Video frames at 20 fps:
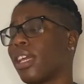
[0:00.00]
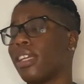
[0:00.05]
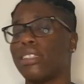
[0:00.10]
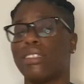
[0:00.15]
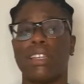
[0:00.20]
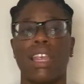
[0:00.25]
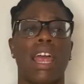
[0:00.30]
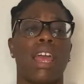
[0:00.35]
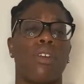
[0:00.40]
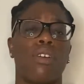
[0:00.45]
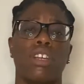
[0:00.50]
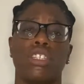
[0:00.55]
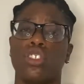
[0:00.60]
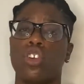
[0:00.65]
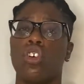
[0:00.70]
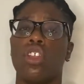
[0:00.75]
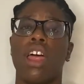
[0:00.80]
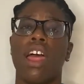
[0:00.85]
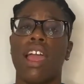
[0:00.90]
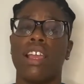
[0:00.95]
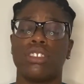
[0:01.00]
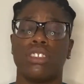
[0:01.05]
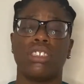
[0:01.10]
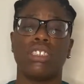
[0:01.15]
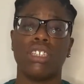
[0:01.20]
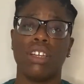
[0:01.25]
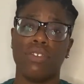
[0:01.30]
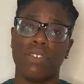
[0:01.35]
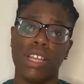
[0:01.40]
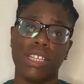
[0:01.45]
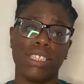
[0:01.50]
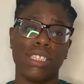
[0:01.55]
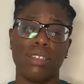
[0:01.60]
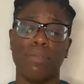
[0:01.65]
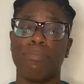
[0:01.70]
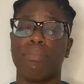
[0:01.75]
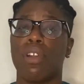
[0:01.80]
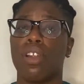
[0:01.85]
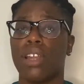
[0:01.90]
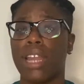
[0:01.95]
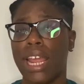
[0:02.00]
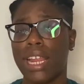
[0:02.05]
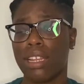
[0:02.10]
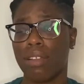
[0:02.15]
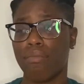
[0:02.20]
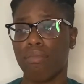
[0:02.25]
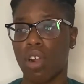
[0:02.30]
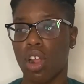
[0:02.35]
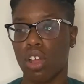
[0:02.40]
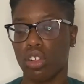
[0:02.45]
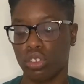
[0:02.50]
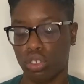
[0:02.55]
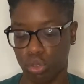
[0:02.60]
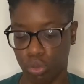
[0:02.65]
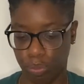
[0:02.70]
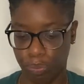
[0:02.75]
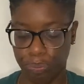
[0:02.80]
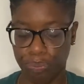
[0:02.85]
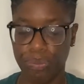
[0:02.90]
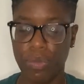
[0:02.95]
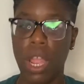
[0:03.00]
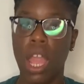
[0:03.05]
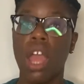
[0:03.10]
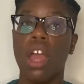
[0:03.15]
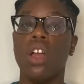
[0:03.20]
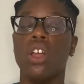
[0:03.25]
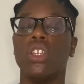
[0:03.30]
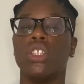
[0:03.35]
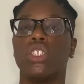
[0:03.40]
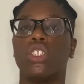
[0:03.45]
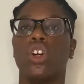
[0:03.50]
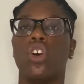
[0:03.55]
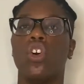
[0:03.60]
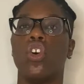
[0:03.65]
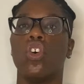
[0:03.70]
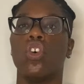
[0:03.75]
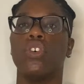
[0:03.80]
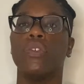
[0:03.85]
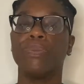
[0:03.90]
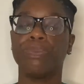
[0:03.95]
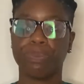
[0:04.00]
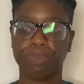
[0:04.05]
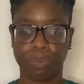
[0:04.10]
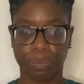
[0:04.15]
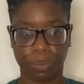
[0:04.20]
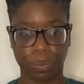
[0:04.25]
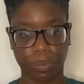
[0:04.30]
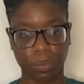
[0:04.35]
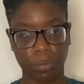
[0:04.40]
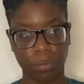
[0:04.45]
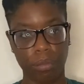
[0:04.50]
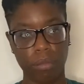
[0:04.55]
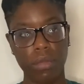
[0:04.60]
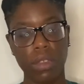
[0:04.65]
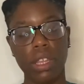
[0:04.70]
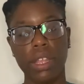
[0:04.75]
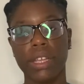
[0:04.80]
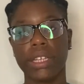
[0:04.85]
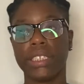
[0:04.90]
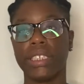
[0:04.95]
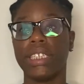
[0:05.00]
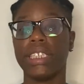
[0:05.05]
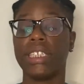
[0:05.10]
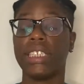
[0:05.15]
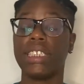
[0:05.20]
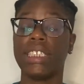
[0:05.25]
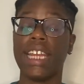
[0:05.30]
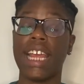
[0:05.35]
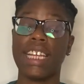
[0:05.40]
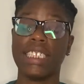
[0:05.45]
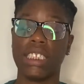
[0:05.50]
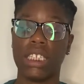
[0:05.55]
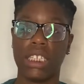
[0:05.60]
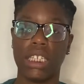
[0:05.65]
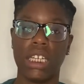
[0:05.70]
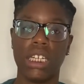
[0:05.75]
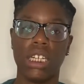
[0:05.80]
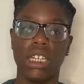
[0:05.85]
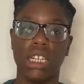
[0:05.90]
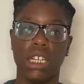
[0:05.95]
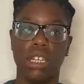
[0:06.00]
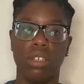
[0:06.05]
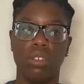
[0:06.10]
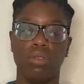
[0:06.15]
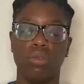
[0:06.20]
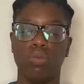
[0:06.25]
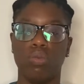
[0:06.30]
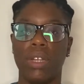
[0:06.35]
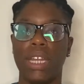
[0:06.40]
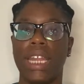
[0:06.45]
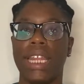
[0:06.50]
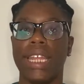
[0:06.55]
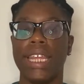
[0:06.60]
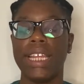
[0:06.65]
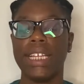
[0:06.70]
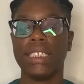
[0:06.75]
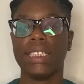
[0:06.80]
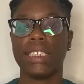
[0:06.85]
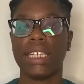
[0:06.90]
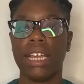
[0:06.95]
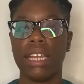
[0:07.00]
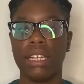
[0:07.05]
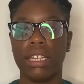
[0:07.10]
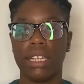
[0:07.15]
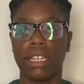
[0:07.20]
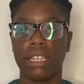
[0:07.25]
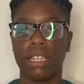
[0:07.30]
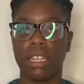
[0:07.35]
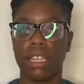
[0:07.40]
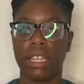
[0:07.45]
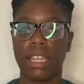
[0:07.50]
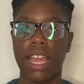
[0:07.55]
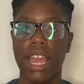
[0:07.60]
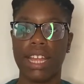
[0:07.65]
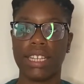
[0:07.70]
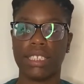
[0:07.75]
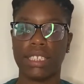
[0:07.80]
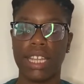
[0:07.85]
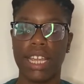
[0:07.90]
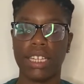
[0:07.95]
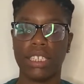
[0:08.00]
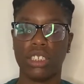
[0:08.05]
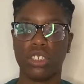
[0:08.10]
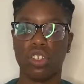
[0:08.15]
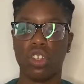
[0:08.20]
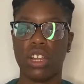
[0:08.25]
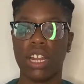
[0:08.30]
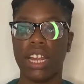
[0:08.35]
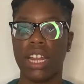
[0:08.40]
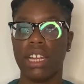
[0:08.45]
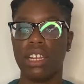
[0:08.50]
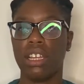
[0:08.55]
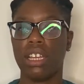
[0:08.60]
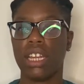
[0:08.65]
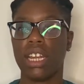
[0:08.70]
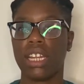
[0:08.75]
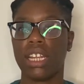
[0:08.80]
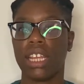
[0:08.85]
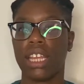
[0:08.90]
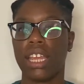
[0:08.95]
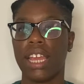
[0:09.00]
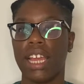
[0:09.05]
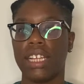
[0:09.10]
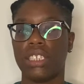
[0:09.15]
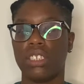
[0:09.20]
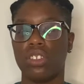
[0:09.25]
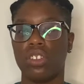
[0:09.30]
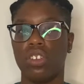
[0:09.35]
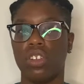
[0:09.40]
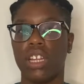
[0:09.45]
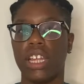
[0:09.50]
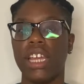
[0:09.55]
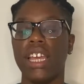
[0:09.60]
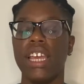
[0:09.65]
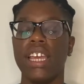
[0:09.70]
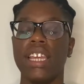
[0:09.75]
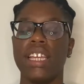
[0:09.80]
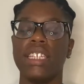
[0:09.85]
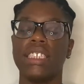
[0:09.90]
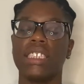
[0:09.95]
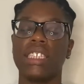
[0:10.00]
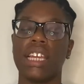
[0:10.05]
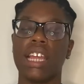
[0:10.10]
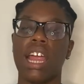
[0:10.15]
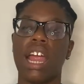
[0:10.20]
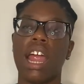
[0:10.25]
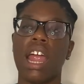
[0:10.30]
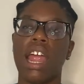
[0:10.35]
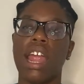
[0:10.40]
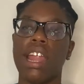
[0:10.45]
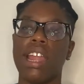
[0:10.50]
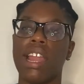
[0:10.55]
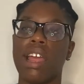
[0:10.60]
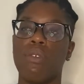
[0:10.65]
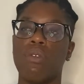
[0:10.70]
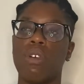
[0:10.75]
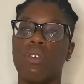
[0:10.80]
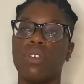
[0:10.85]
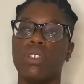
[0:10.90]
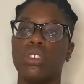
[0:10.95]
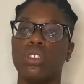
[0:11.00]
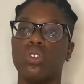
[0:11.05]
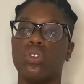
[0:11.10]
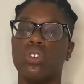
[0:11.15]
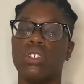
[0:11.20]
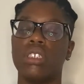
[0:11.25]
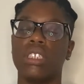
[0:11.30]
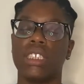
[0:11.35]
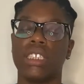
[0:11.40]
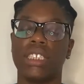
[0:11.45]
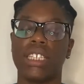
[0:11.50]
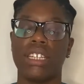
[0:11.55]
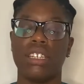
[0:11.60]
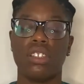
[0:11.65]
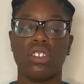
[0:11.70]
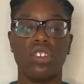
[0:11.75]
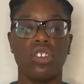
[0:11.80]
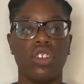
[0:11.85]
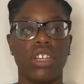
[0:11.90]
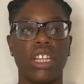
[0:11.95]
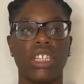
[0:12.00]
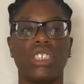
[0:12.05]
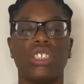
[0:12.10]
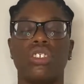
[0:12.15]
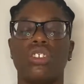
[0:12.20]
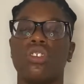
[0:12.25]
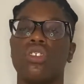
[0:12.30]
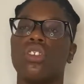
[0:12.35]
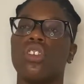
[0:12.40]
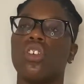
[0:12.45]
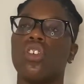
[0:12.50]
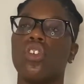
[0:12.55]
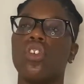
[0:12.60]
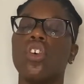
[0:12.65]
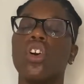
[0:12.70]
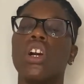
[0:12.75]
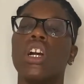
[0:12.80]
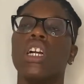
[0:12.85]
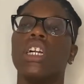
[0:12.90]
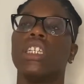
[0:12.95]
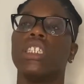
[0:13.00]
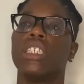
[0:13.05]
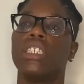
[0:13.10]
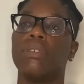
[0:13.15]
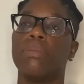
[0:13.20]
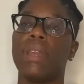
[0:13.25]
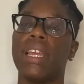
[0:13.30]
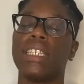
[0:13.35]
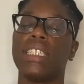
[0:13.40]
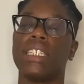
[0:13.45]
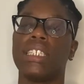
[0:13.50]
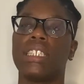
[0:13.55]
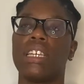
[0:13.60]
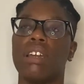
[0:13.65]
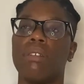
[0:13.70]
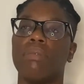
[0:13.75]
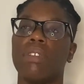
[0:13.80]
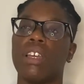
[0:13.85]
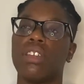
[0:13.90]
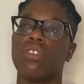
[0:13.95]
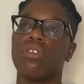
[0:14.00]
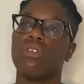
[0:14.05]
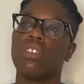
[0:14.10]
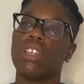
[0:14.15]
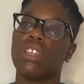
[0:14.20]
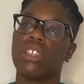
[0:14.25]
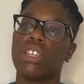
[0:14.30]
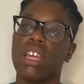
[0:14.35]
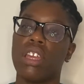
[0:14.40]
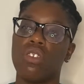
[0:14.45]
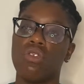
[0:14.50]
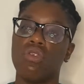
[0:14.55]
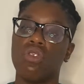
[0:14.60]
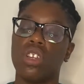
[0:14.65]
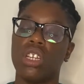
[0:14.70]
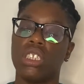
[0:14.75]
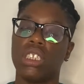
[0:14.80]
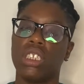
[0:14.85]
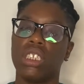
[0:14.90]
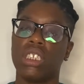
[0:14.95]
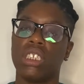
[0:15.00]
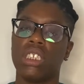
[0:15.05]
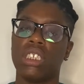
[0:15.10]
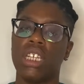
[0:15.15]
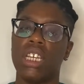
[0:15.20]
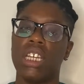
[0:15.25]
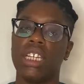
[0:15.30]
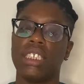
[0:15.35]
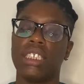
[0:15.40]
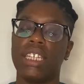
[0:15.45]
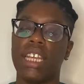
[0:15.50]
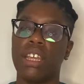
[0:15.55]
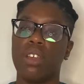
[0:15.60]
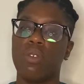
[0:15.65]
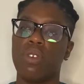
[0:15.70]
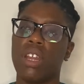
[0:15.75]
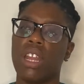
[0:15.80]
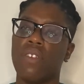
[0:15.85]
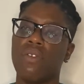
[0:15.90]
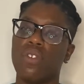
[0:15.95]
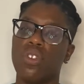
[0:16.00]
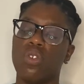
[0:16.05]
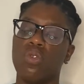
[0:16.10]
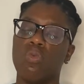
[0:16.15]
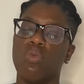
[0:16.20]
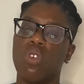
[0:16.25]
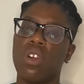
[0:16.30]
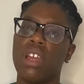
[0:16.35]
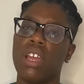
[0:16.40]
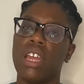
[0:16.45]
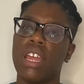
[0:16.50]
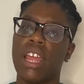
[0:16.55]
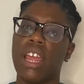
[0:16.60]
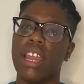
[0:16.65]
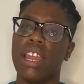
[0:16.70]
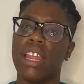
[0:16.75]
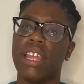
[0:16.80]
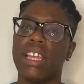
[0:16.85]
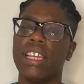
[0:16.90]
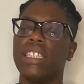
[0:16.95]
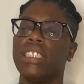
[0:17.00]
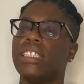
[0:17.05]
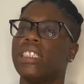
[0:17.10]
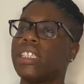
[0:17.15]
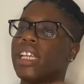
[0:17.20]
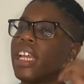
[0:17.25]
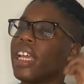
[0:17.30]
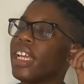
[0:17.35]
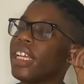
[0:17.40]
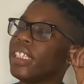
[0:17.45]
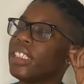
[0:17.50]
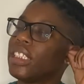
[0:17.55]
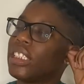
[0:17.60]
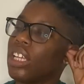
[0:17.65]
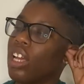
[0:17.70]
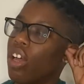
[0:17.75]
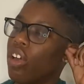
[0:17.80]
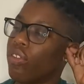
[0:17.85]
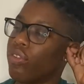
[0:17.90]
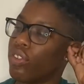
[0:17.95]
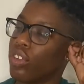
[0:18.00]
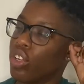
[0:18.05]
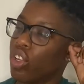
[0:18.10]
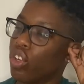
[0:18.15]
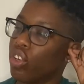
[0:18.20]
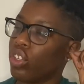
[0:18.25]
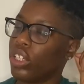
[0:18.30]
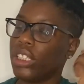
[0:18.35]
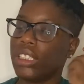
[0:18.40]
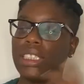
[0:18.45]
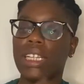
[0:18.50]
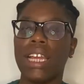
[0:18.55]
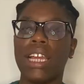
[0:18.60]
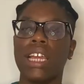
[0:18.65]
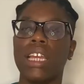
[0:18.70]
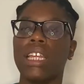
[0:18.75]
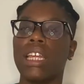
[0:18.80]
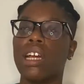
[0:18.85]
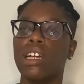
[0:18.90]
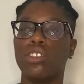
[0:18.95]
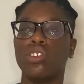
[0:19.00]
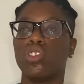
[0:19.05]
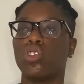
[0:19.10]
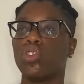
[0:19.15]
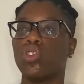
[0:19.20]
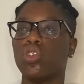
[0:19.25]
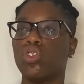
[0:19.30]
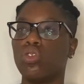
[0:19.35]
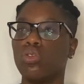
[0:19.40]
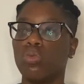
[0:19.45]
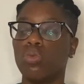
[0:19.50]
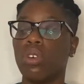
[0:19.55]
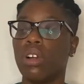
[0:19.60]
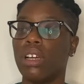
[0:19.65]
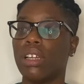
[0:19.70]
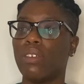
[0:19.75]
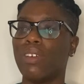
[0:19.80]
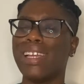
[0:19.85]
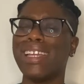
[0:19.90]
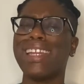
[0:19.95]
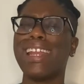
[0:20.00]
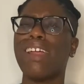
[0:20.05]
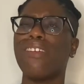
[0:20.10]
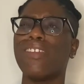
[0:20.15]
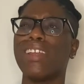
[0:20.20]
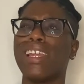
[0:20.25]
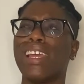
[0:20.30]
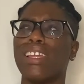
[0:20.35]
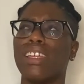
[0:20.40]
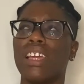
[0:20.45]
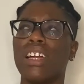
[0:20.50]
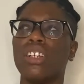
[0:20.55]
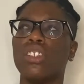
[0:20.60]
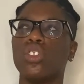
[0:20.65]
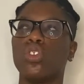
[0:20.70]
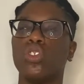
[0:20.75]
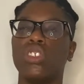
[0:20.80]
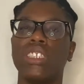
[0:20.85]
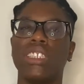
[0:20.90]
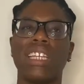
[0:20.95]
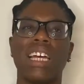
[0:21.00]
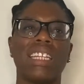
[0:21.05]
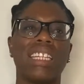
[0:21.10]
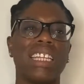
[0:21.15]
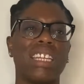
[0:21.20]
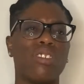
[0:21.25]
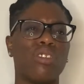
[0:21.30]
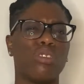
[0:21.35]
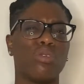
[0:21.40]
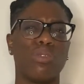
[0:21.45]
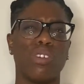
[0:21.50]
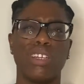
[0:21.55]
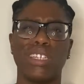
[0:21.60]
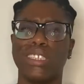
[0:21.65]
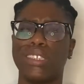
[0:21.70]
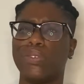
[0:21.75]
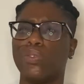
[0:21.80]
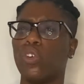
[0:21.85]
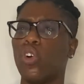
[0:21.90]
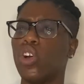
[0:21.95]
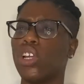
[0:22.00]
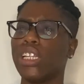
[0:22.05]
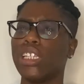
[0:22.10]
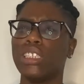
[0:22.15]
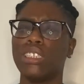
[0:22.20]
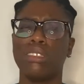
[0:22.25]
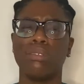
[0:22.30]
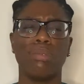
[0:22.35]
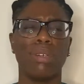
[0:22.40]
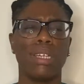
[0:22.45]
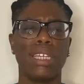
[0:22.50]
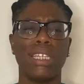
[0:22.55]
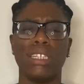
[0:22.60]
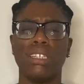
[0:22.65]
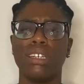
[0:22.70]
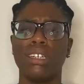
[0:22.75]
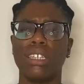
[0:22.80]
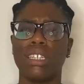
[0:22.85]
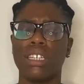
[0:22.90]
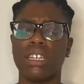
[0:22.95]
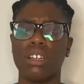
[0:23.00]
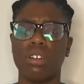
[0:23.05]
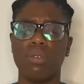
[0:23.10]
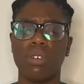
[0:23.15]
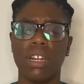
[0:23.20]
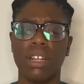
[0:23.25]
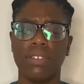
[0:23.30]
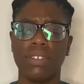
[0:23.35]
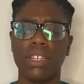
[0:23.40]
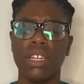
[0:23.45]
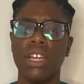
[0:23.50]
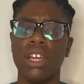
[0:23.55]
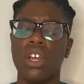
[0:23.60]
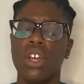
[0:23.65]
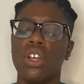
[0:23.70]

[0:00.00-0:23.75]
Jaguars, all that extra stuff. That's in the Bronx, at the Bronx Zoo. So she has a gun on her. When they get inside the cat's cages, all that, they're looking at the cats and all that. He's like, all right, like, what we doing, this, that, and the third. Next thing you know, she basically tell him, like, you think that you could just take whatever you want, and then he's shitting himself, you know. He's like a young dude. Well, he's not really a young dude. I think he was his 40s, where he looked young or whatever.